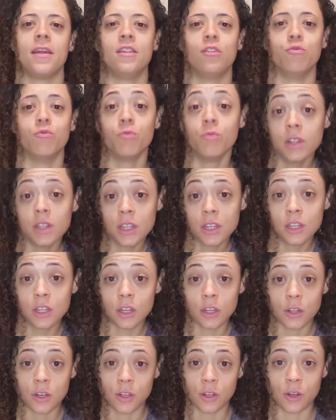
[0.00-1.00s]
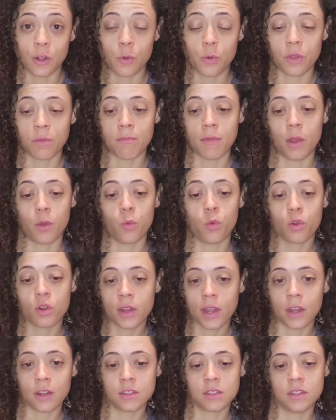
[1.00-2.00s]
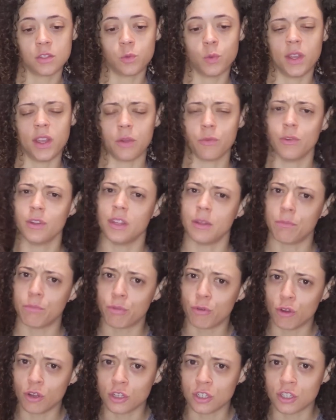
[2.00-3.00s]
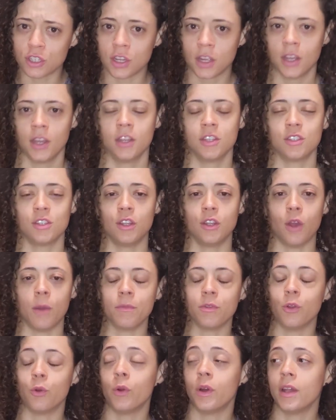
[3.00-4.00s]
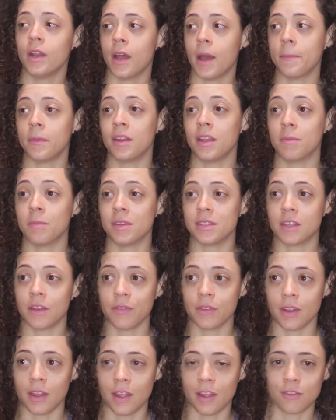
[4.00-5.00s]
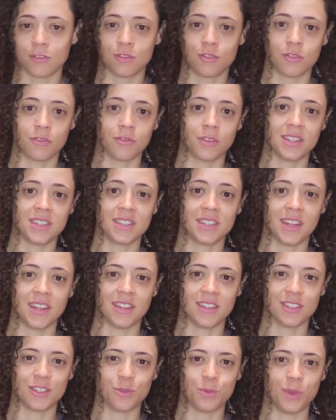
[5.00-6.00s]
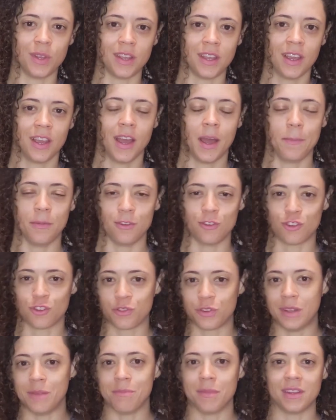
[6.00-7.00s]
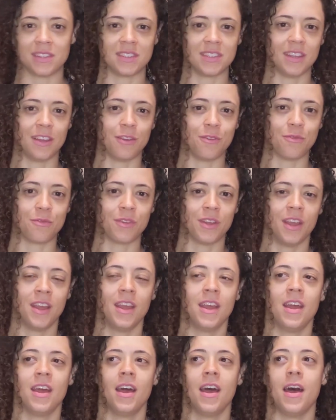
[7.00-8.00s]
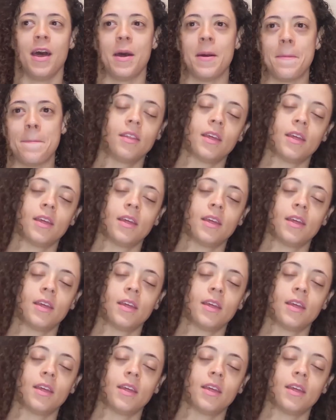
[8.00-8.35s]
I did really good, with my workouts this week. I really pushed, so you know what? I'm going to give myself an extra rest day this week. I'm going to treat myself.